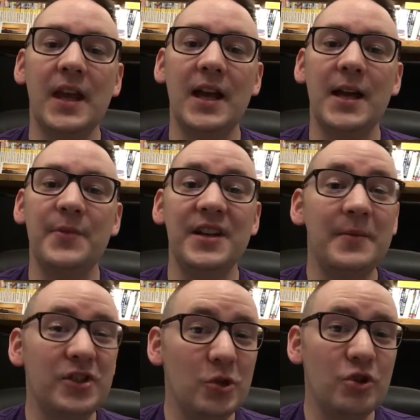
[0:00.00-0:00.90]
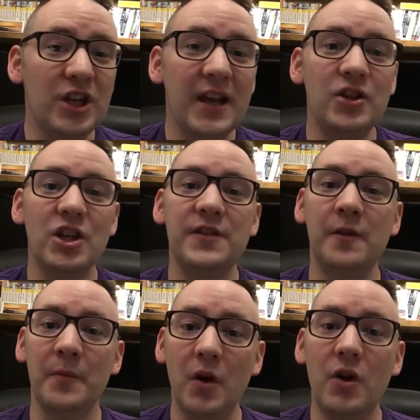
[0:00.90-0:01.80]
The number 2 changes
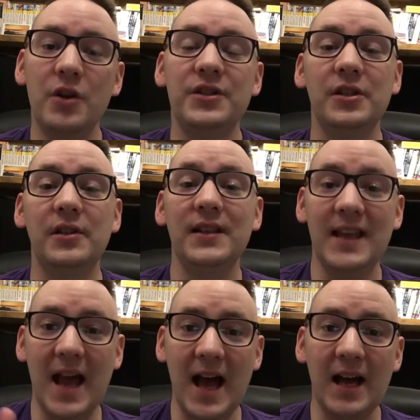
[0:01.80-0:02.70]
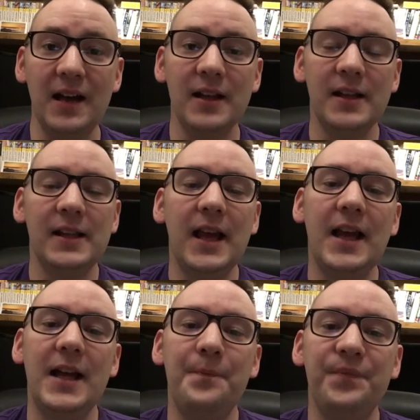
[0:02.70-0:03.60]
from to liang,
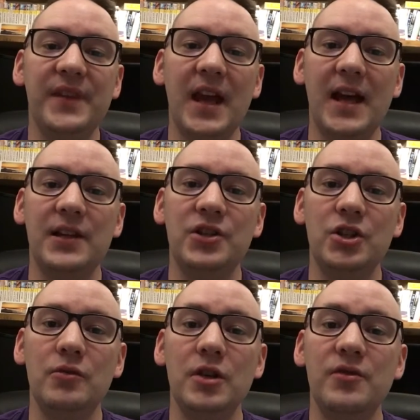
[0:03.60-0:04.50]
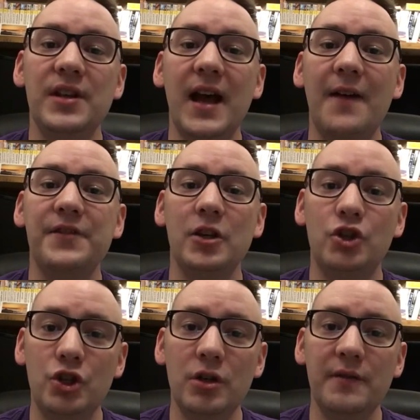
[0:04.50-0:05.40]
and you use it after
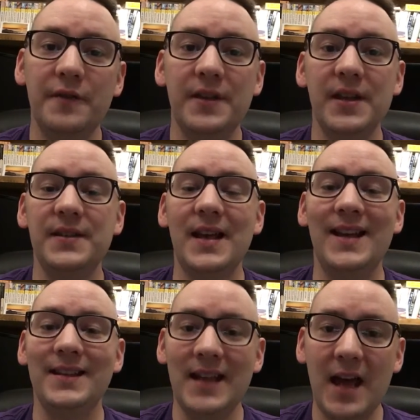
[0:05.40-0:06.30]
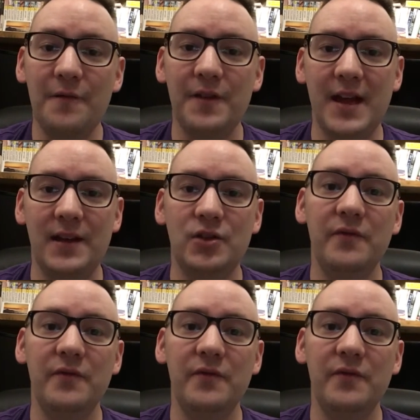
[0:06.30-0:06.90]
zhe for this and na for that.